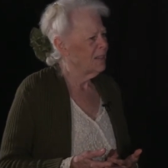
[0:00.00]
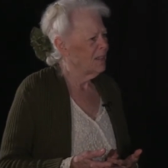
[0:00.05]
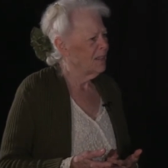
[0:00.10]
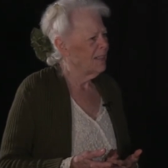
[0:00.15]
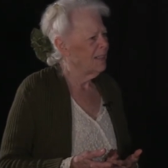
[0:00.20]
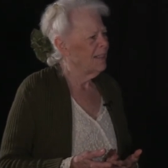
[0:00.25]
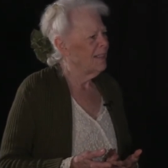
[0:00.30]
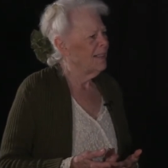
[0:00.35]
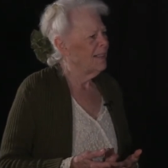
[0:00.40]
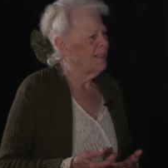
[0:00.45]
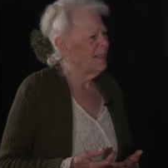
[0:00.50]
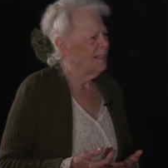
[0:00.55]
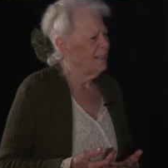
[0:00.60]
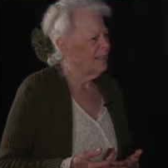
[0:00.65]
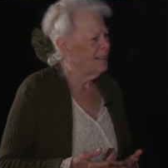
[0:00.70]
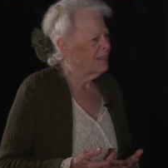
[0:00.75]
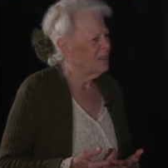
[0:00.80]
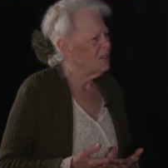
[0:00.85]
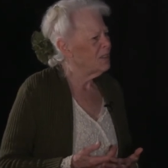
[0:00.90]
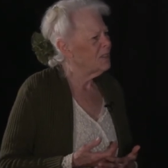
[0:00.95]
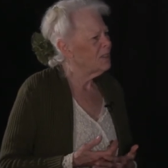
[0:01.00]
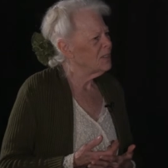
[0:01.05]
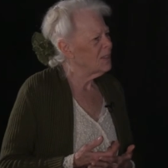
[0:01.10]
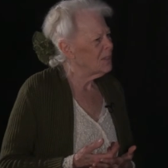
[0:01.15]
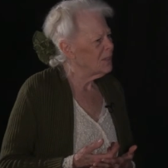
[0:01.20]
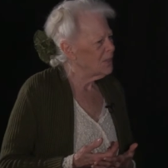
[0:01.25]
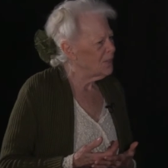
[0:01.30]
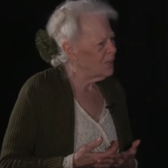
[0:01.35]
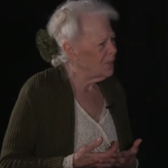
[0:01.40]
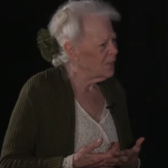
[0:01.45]
you're in the truth. Yeah, you
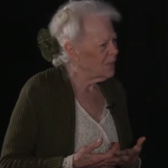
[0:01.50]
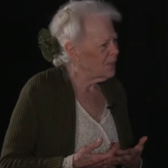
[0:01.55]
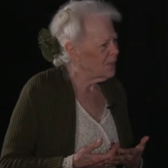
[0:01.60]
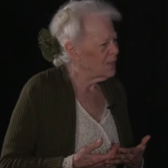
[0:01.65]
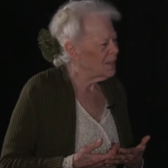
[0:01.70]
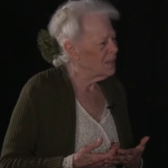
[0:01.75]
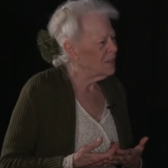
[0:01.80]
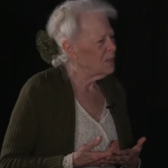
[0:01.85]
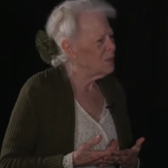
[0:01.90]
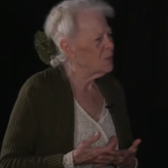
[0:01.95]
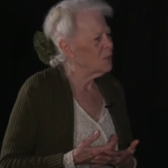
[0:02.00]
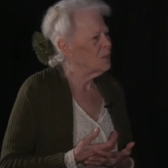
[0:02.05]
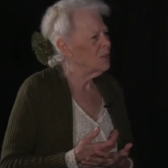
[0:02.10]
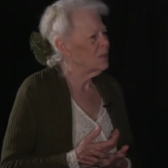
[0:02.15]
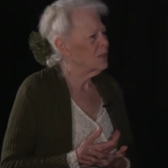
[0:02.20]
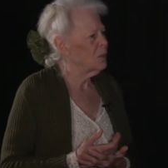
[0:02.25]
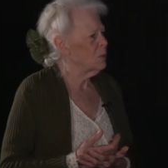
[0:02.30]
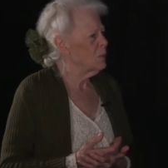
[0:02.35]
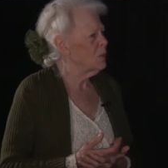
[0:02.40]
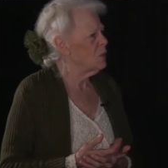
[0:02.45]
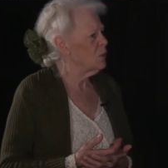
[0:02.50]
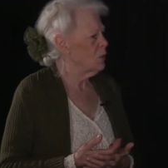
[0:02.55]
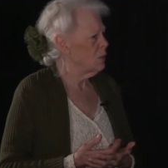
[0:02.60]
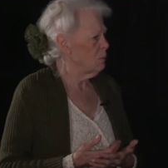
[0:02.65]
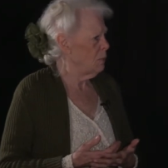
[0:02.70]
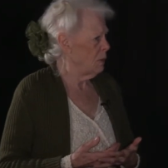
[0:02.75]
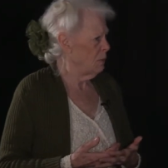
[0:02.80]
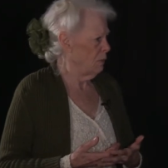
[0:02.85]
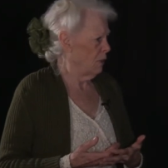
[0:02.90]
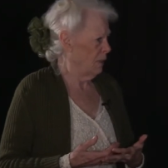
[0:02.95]
know right. you're in the truth because yeah. we should
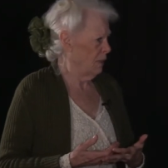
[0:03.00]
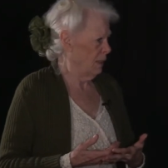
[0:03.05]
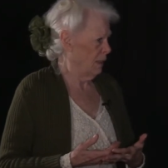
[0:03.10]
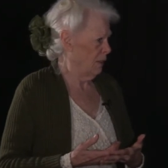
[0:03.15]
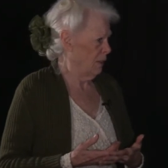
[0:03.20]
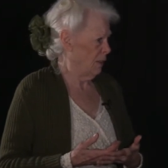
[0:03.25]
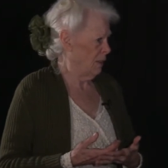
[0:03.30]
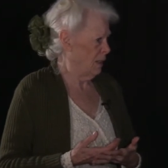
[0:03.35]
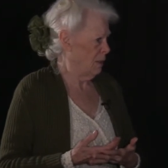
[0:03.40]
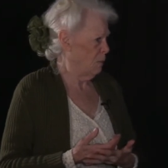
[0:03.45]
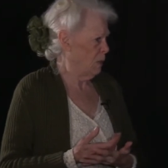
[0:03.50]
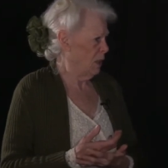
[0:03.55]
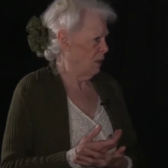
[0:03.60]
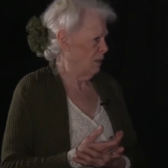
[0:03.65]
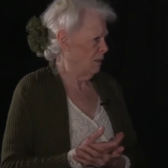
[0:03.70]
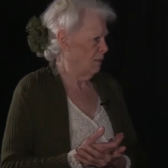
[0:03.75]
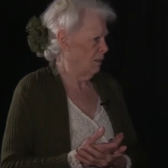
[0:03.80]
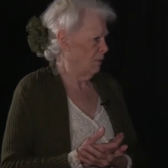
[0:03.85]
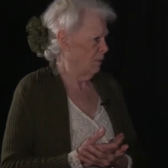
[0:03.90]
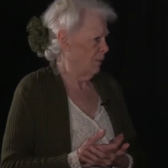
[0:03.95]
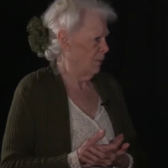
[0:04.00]
be feeling good. I mean,